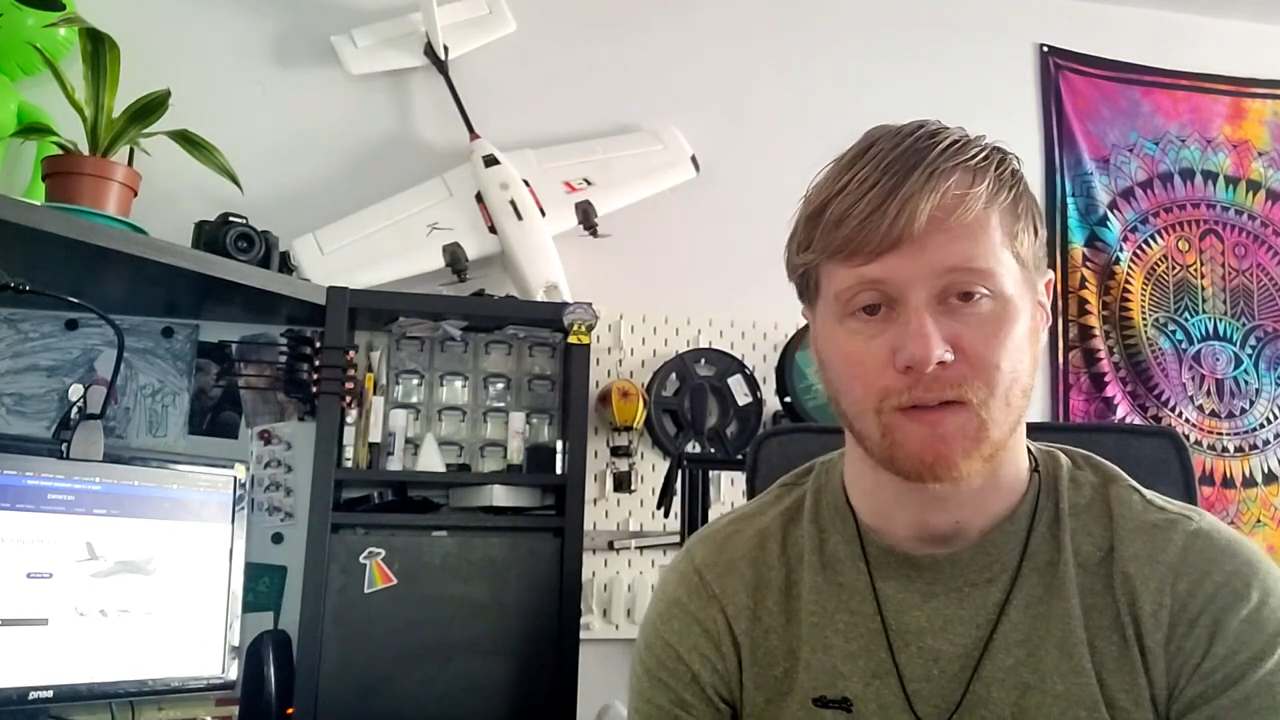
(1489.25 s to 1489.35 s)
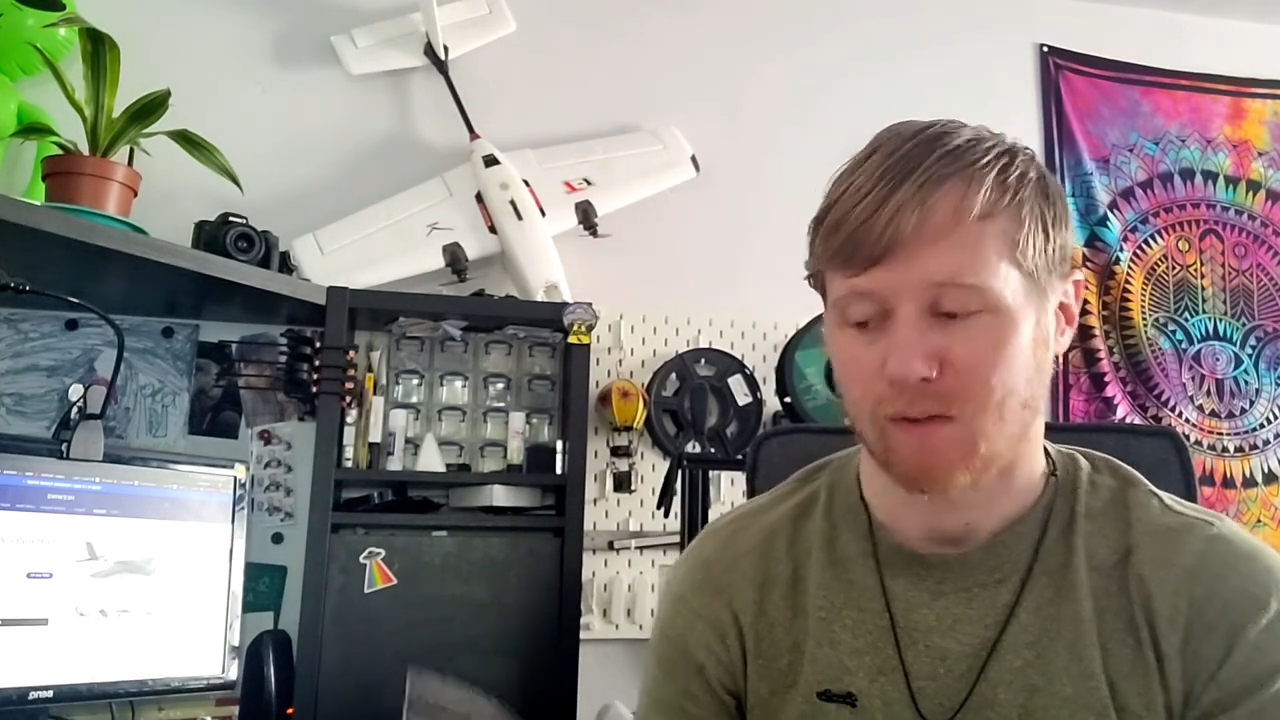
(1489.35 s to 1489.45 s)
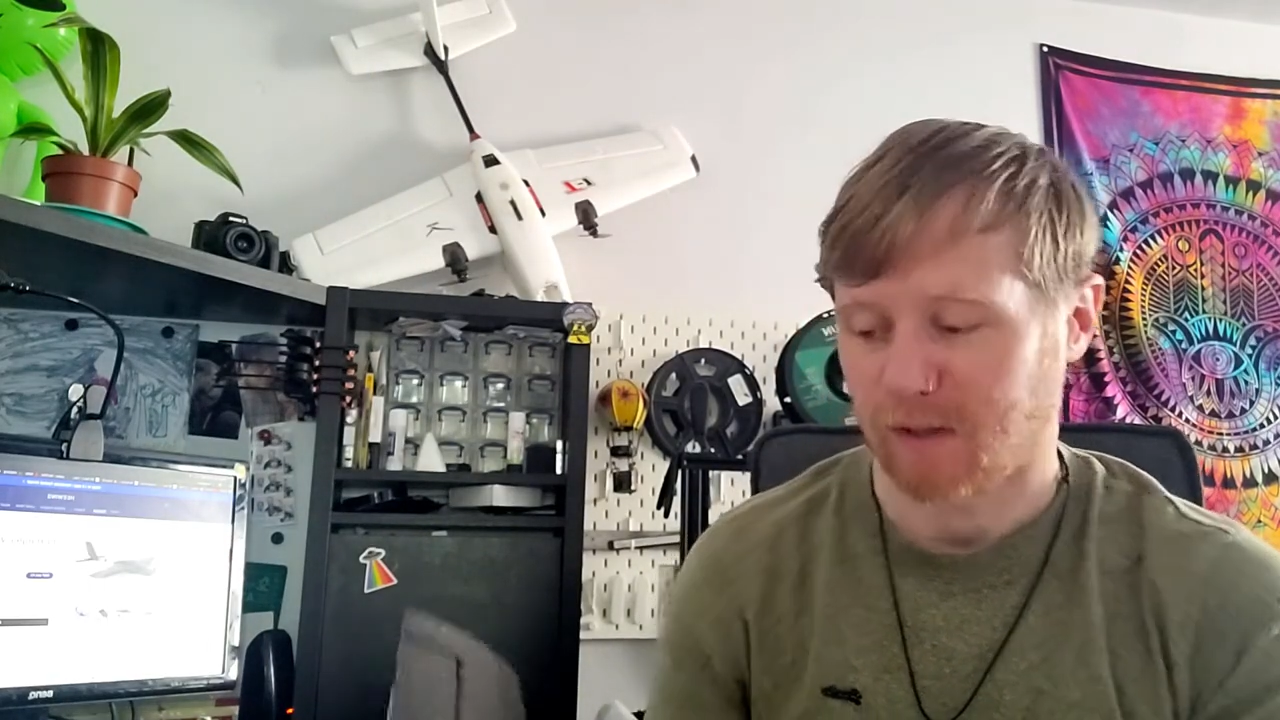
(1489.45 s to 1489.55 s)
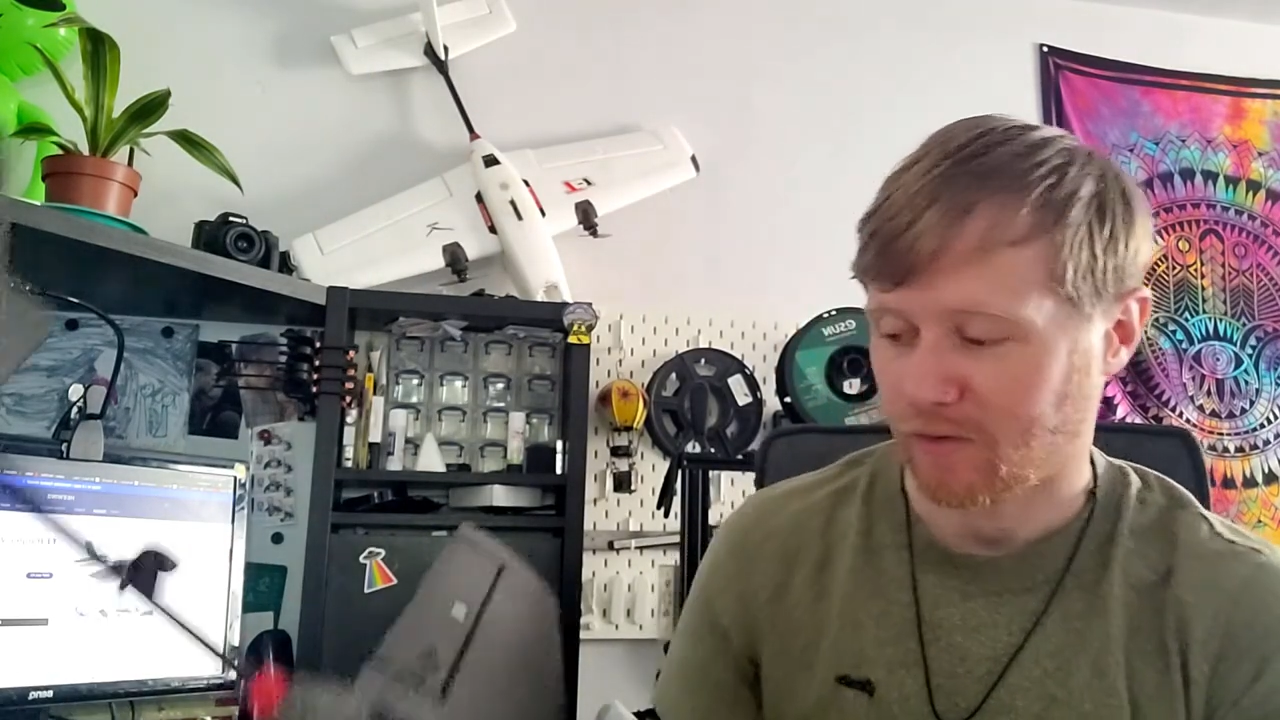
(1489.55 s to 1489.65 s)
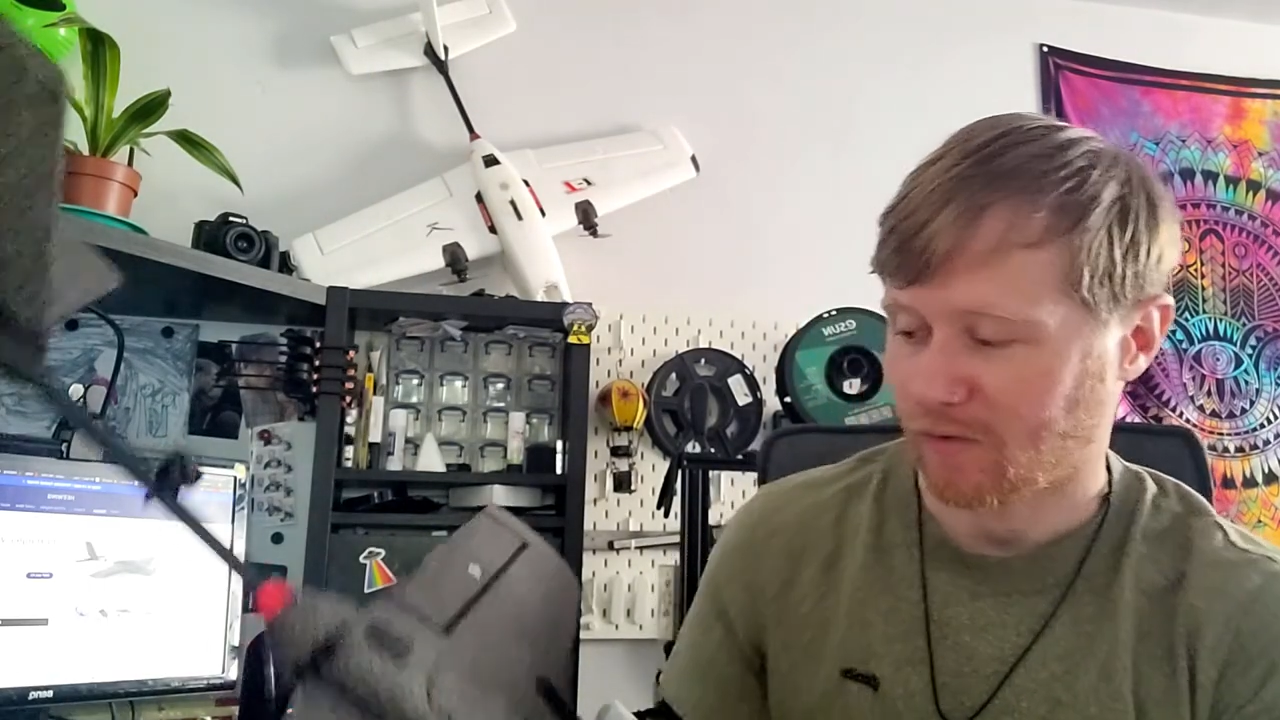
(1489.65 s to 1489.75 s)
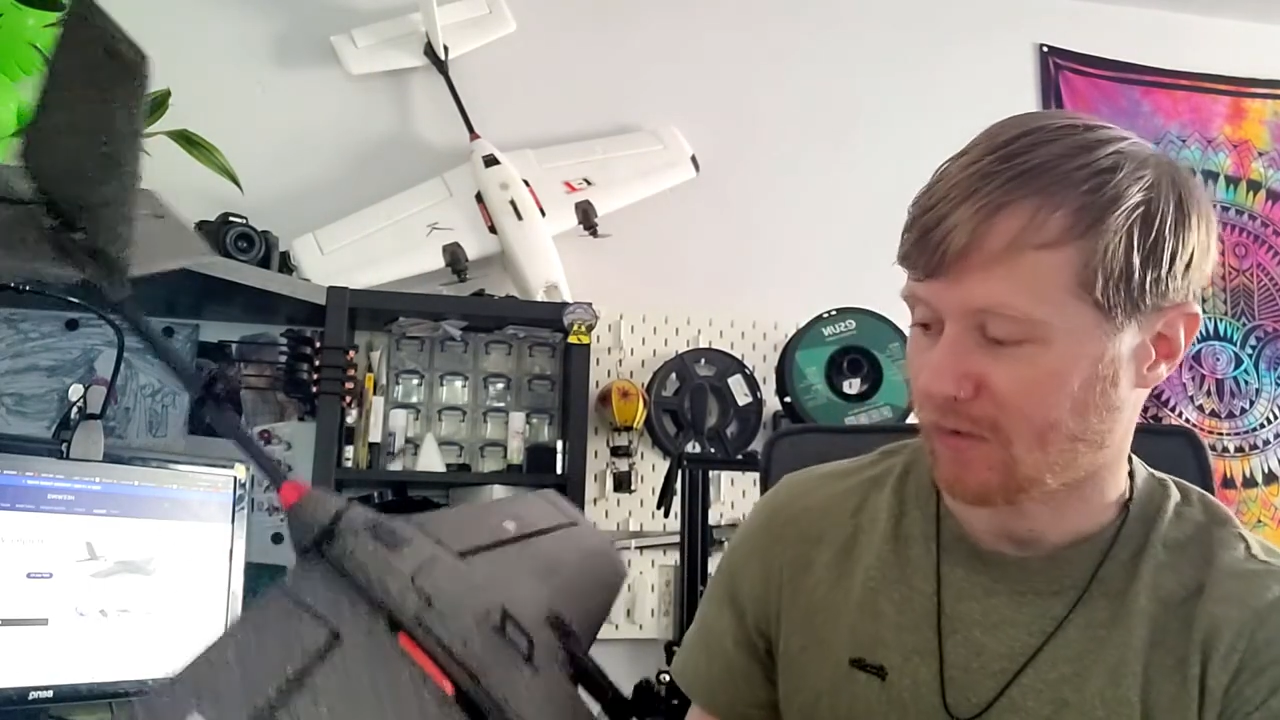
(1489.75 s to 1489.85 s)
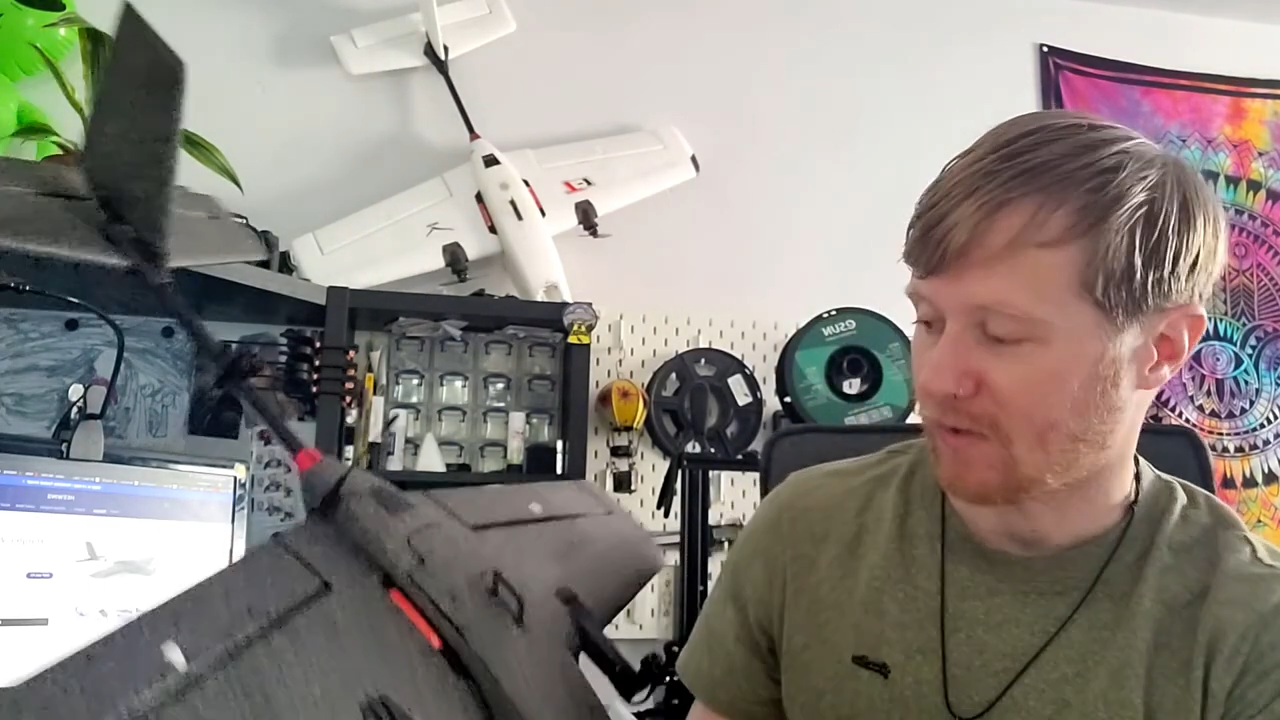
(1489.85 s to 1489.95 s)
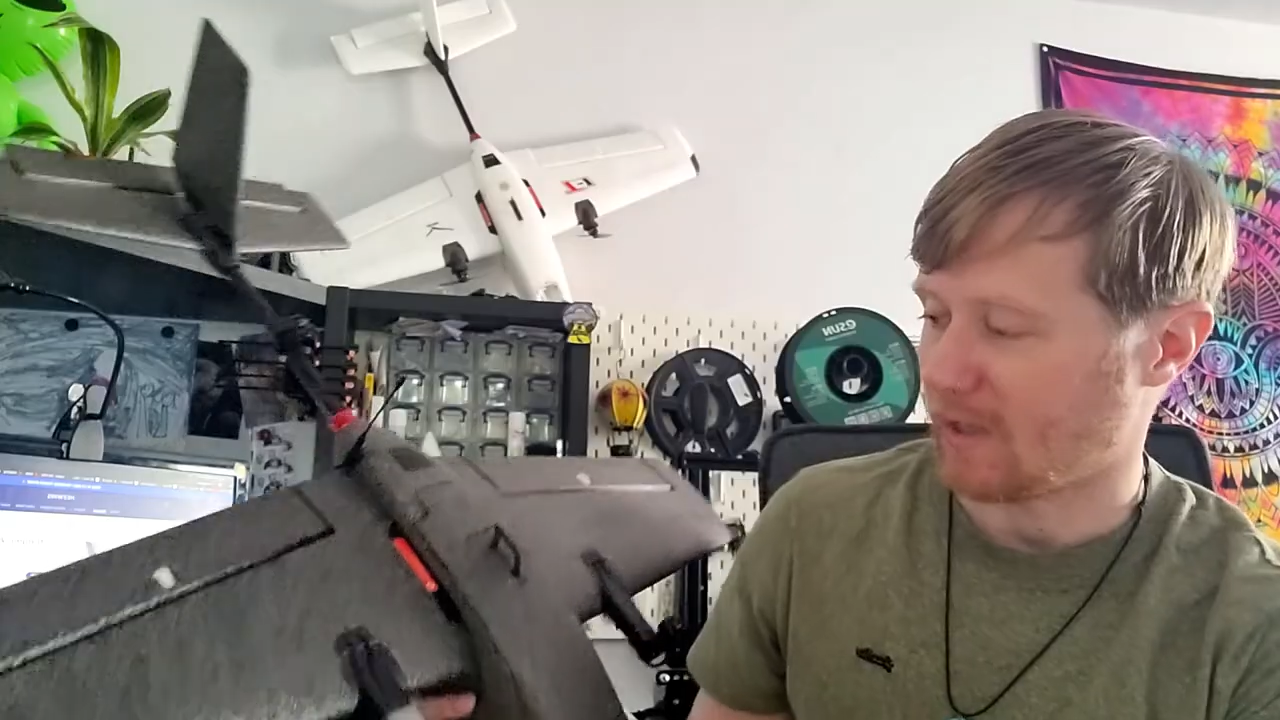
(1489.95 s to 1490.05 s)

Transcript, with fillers: that this